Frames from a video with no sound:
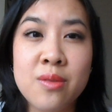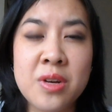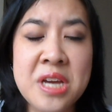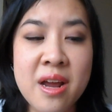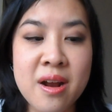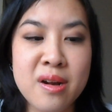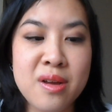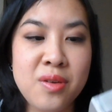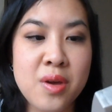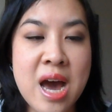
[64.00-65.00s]
really good for your
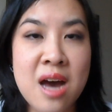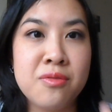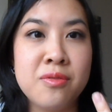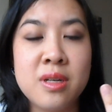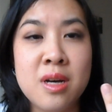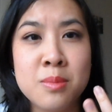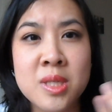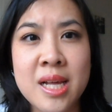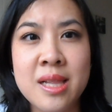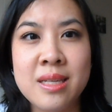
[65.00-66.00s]
hair if you have
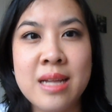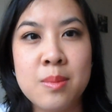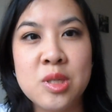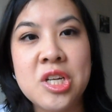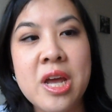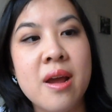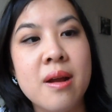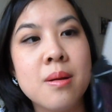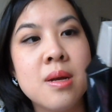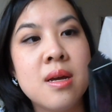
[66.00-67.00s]
slightly damaged
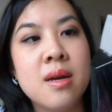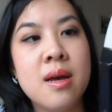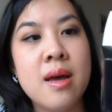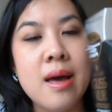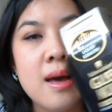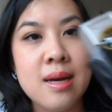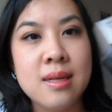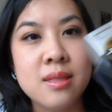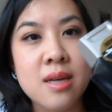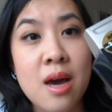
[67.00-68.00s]
hair.
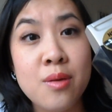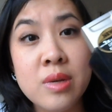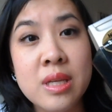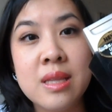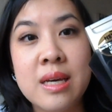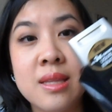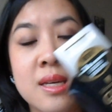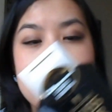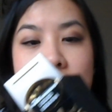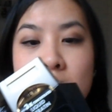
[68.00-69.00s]
And I really
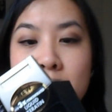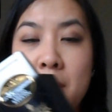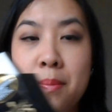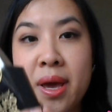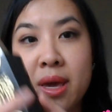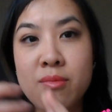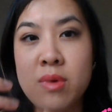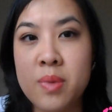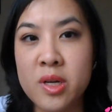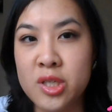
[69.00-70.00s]
like this. I
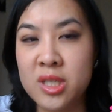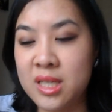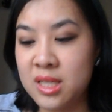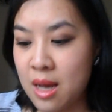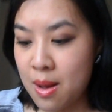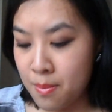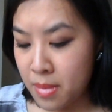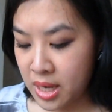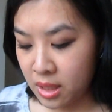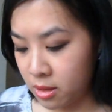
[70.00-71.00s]
might repurchase this,
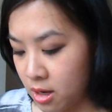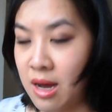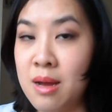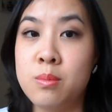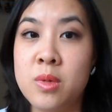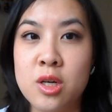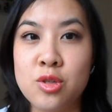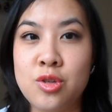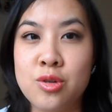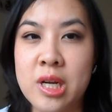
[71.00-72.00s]
I might not, I'm
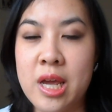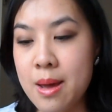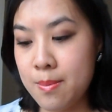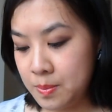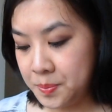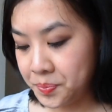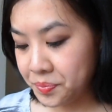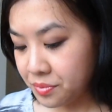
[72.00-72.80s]
not sure yet.